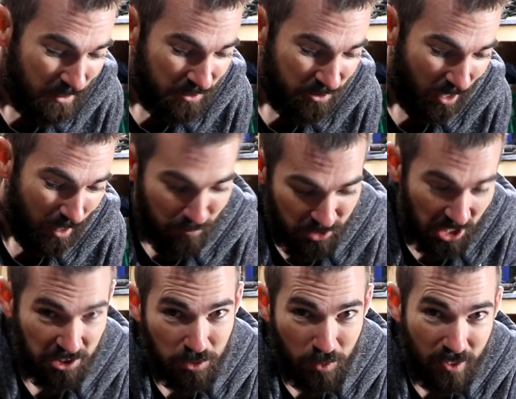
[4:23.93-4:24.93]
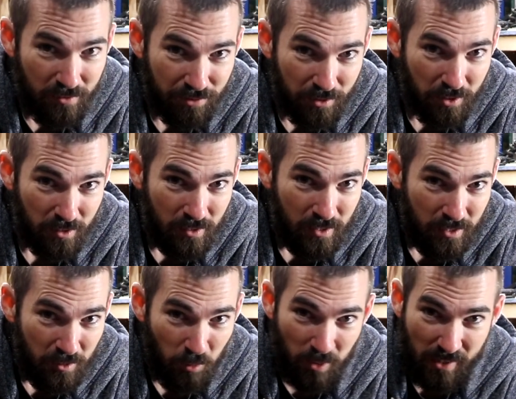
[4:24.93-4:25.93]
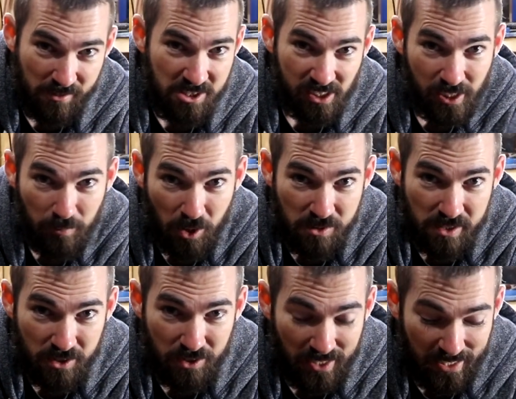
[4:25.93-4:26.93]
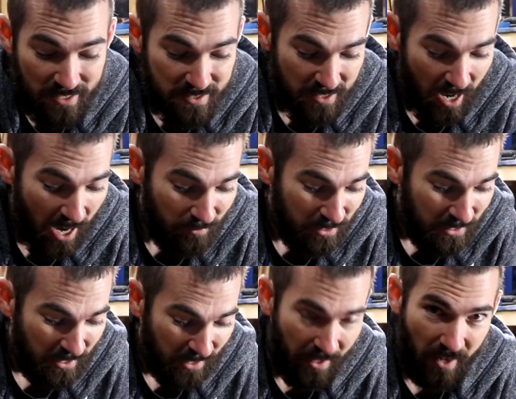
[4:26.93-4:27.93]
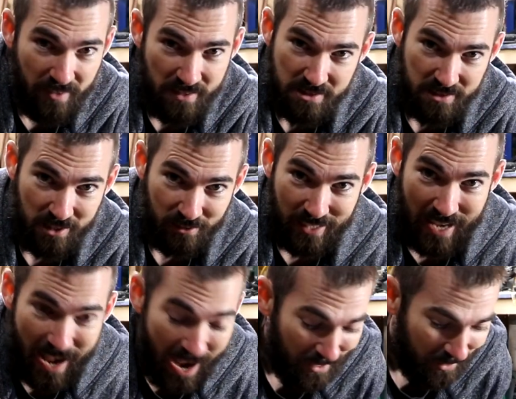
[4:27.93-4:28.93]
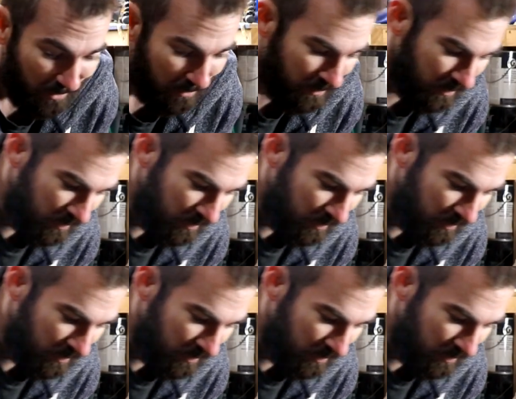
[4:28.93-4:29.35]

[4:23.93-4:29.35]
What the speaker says: So I'm just going for whatever slip goes into the inside and not necessarily adding